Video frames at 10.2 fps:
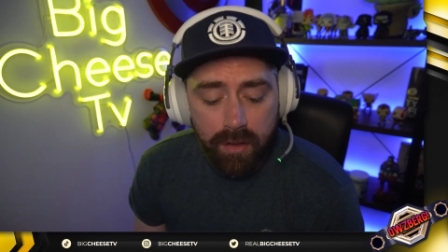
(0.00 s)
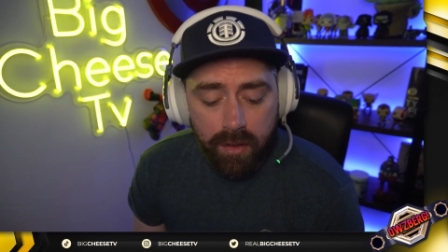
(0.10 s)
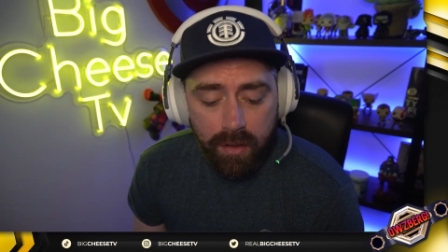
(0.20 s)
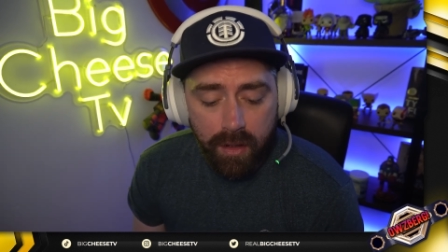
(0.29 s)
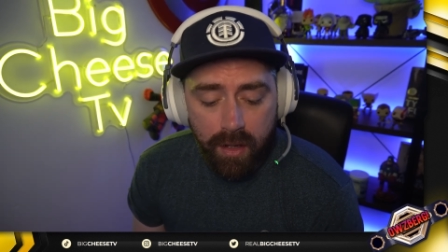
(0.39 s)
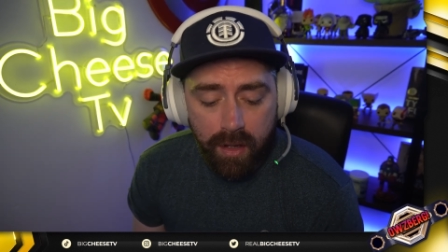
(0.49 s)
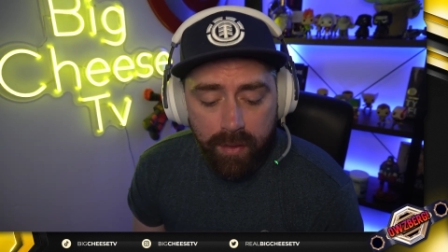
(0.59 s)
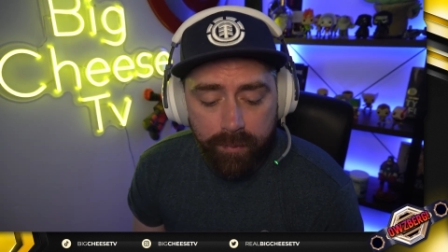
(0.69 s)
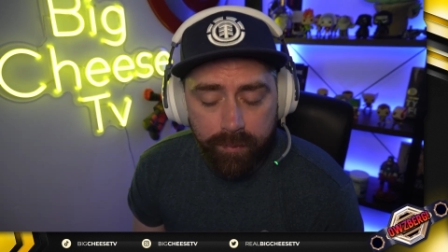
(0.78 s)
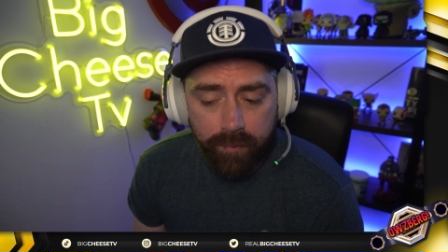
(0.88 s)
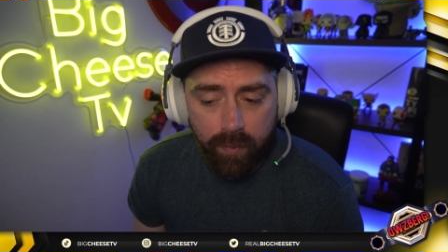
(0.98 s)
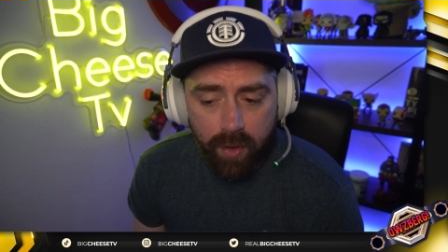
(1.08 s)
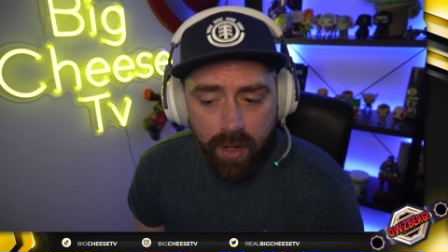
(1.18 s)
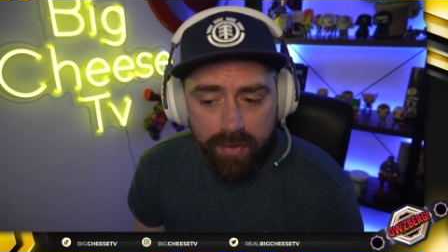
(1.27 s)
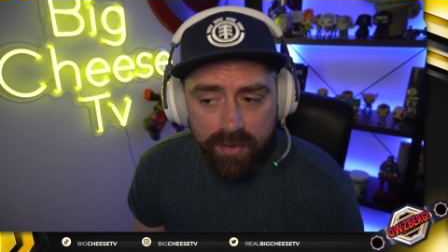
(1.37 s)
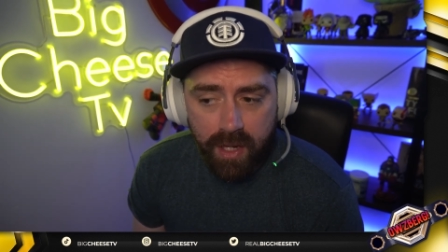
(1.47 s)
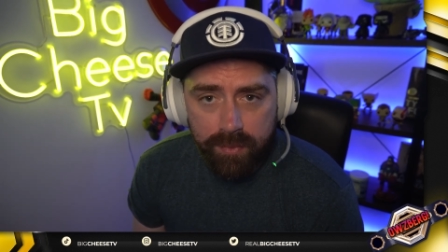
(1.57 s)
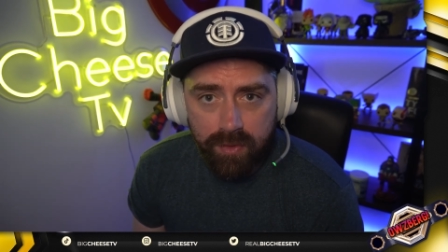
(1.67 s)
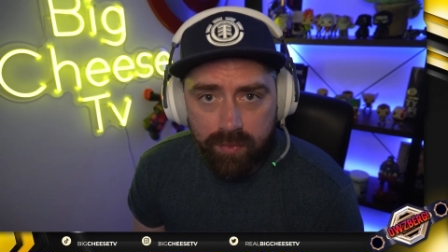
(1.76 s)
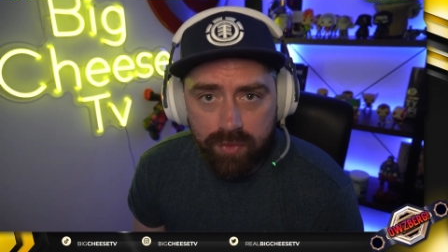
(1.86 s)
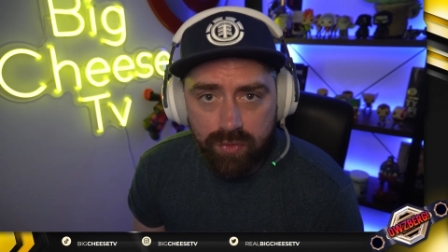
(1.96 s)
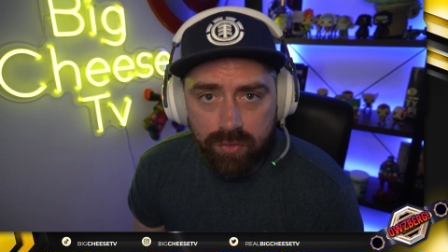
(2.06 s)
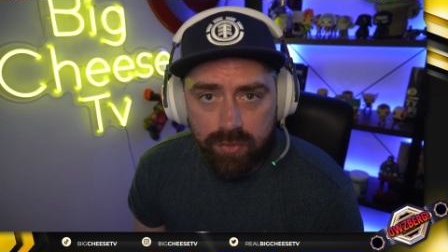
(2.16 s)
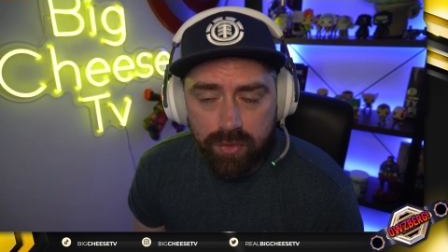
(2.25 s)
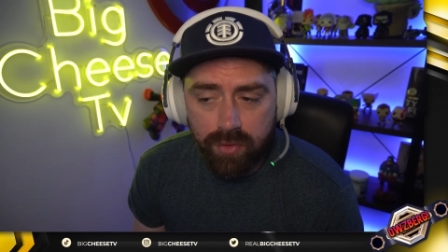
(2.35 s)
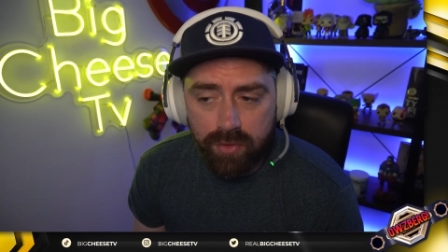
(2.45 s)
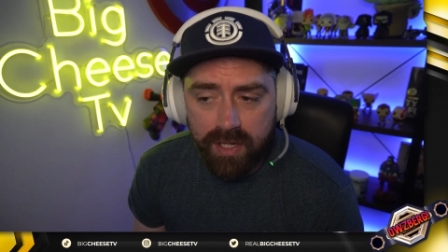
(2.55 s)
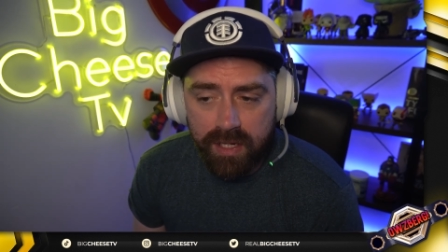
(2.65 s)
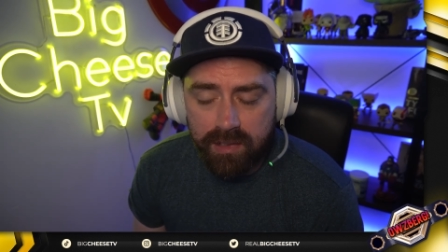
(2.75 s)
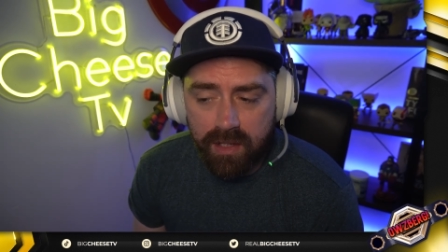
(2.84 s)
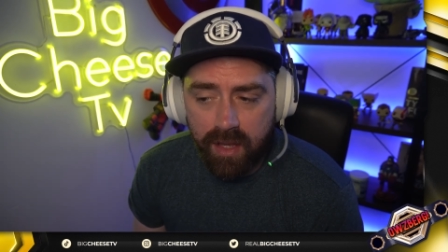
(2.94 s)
um, what other types of withdrawals cause headaches like that,